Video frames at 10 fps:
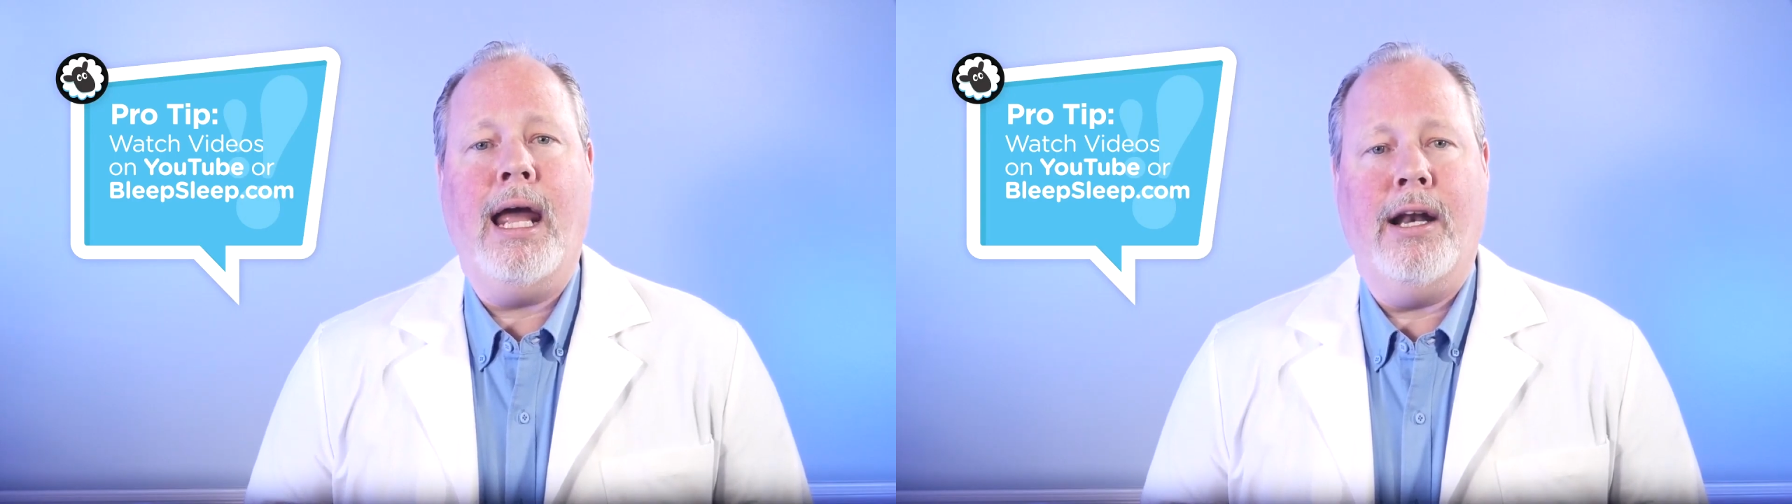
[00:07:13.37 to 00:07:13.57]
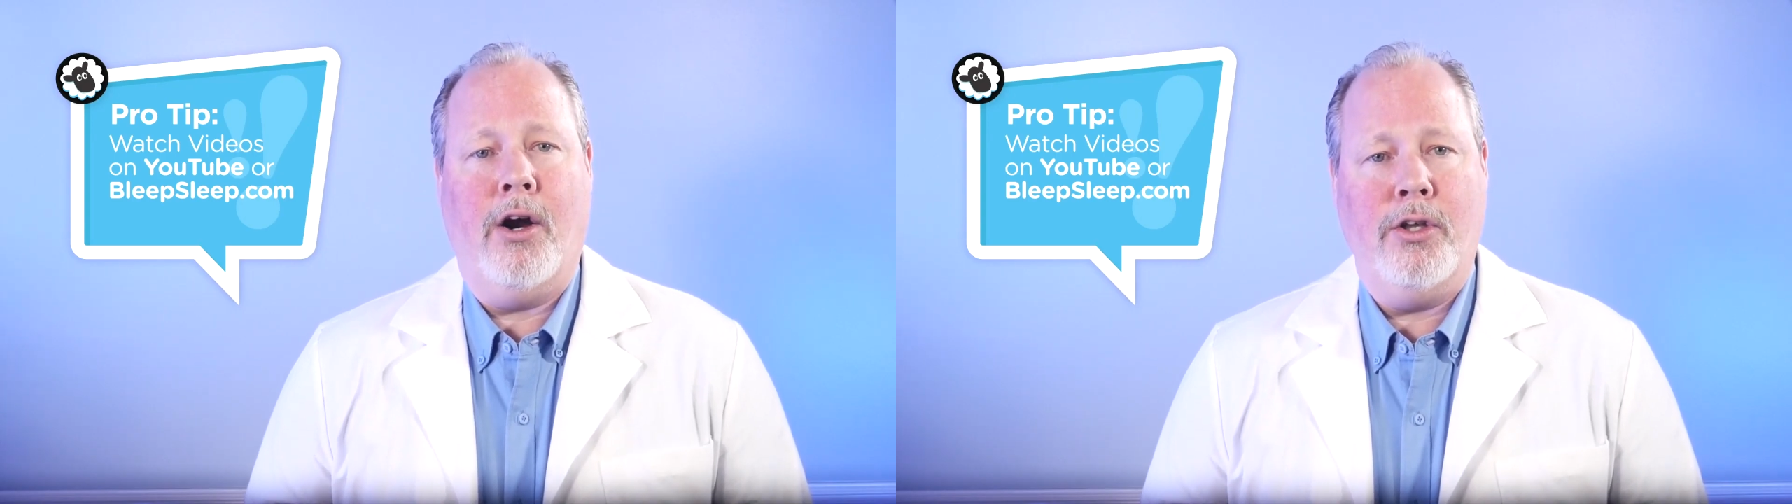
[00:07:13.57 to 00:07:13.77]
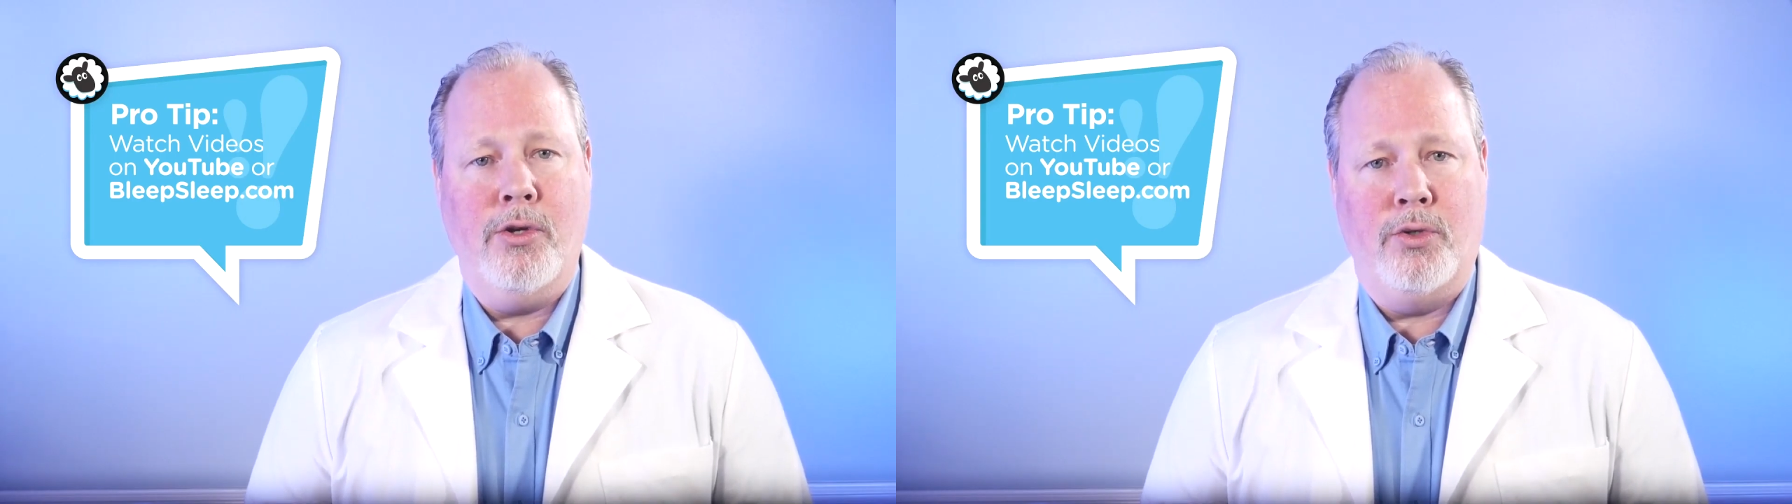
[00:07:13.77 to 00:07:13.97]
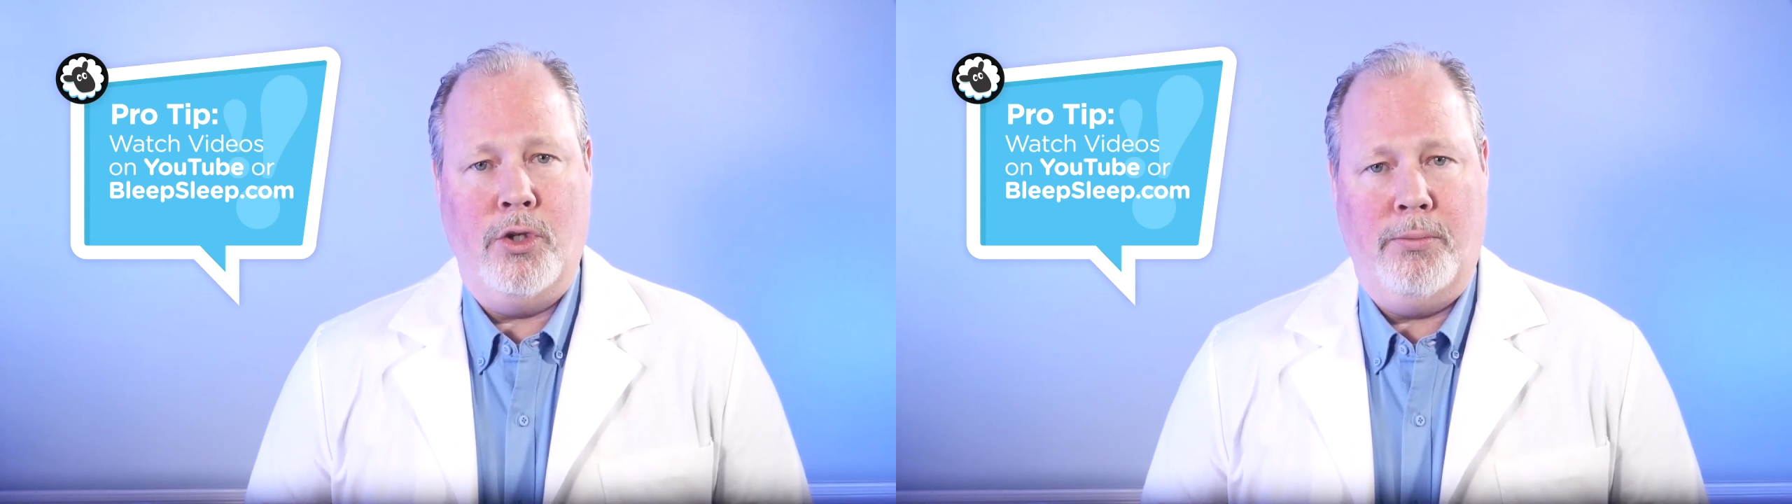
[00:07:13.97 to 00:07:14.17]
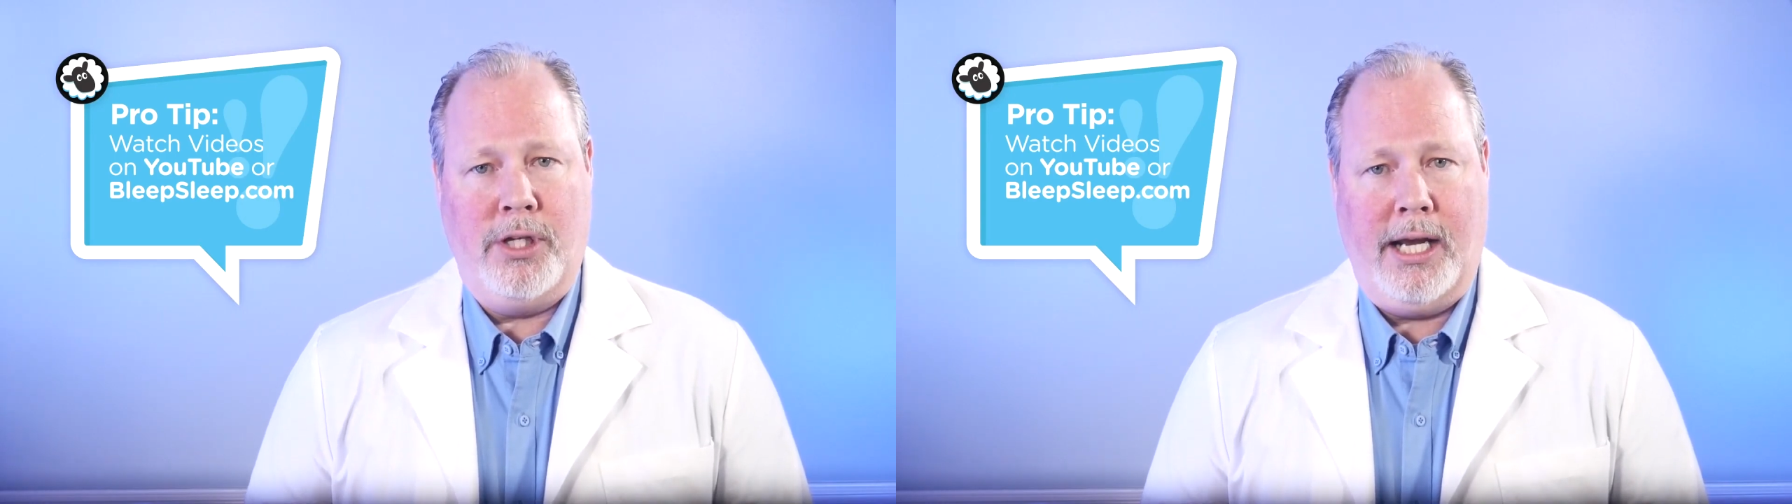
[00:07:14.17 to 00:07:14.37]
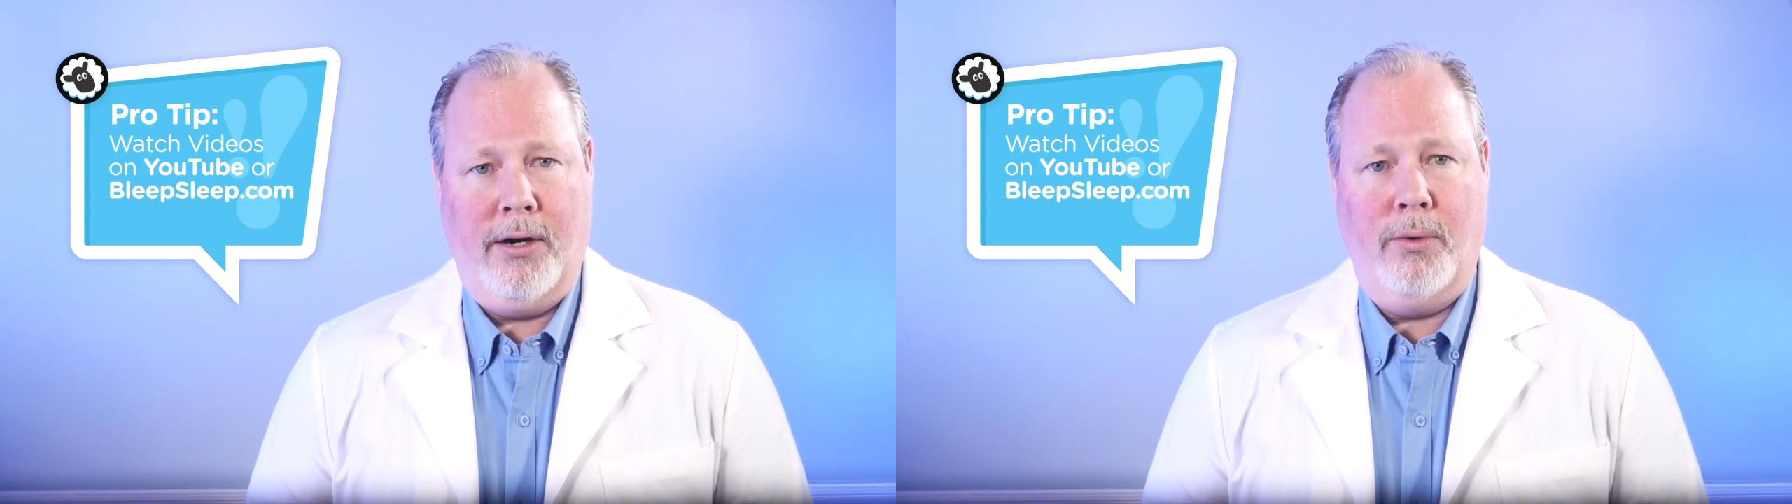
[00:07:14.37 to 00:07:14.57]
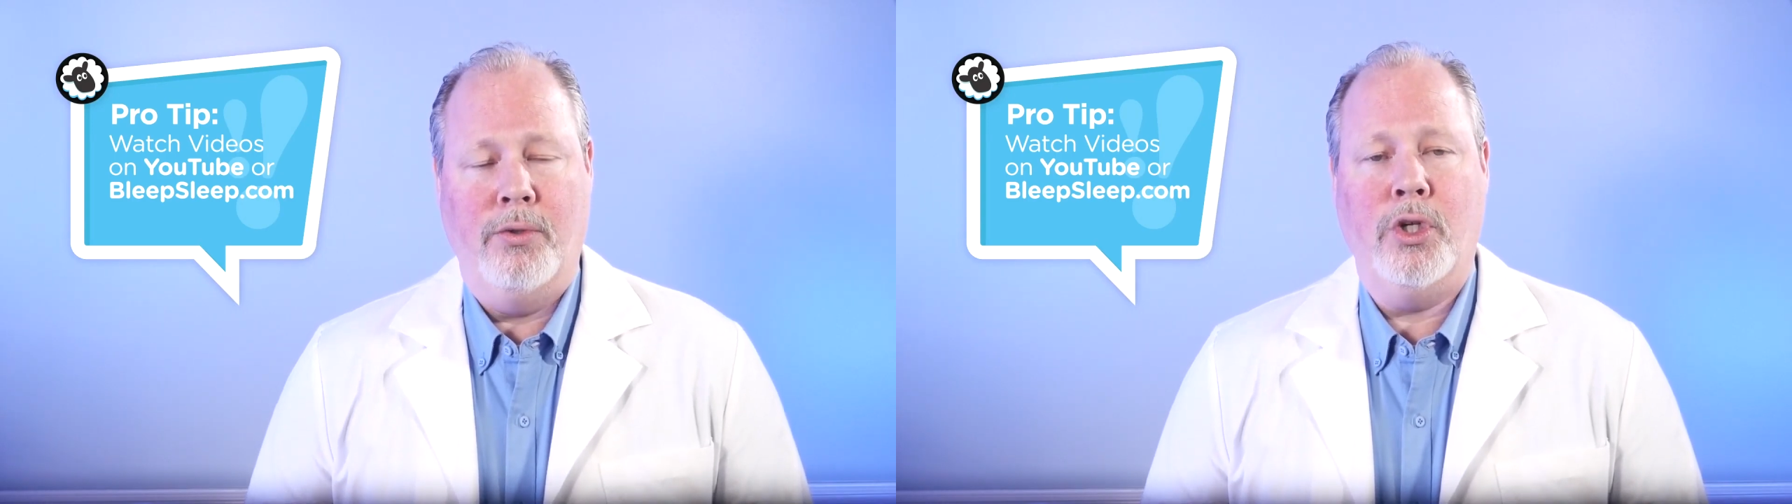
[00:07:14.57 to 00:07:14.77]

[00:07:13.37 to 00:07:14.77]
and our YouTube channel